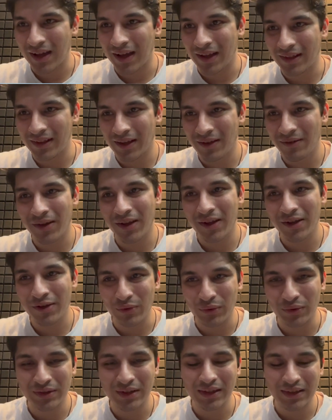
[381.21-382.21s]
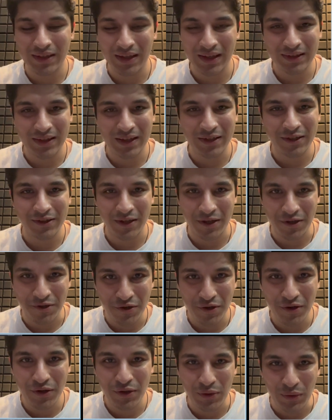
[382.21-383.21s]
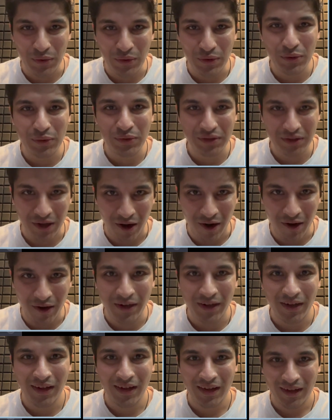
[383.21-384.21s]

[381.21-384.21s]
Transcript: I think we can use this as an essential tool to start